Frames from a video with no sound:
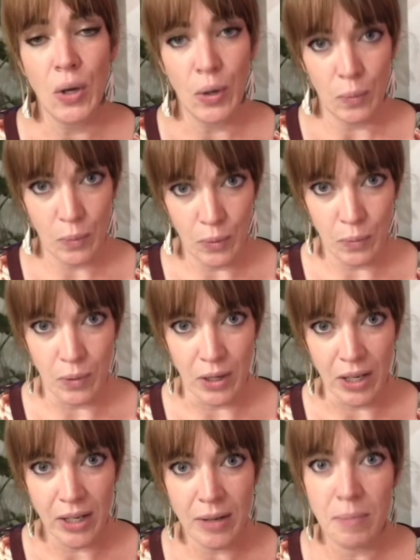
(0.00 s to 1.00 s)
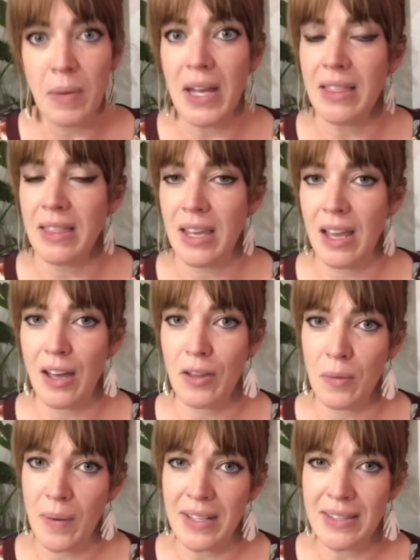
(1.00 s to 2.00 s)
would work, but the other
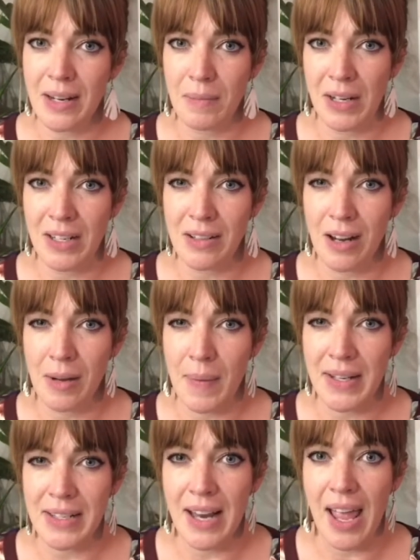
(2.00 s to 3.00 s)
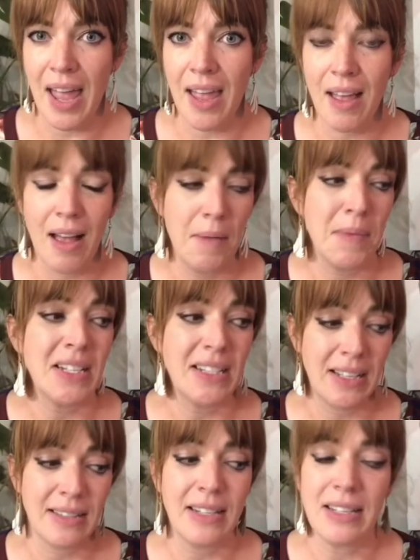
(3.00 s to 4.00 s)
ways that I'm going to talk about today, it
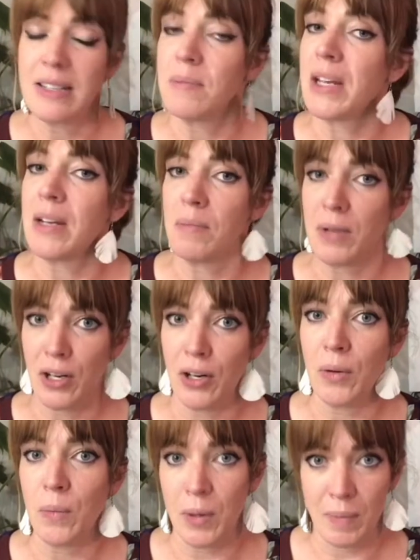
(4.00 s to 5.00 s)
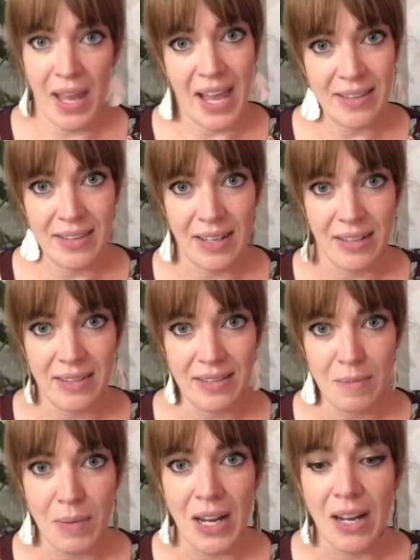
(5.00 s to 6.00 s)
does need to be pure worm castings to
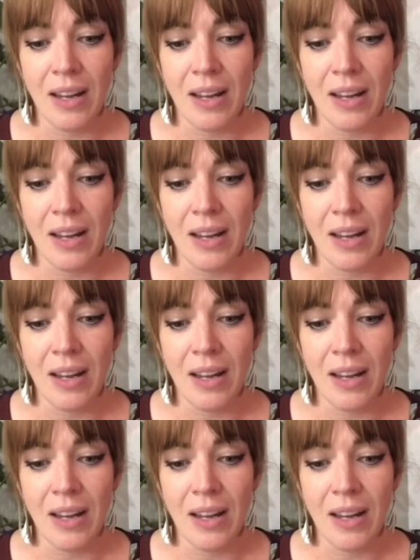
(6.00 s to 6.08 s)
be